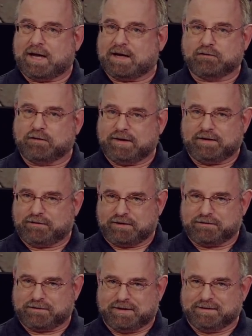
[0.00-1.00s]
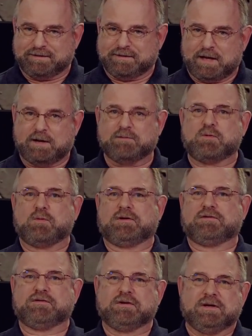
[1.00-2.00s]
actually existed, and of
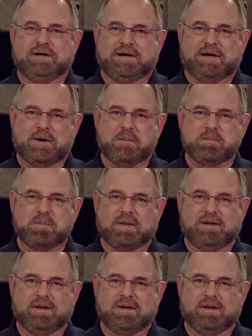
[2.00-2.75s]
course, um,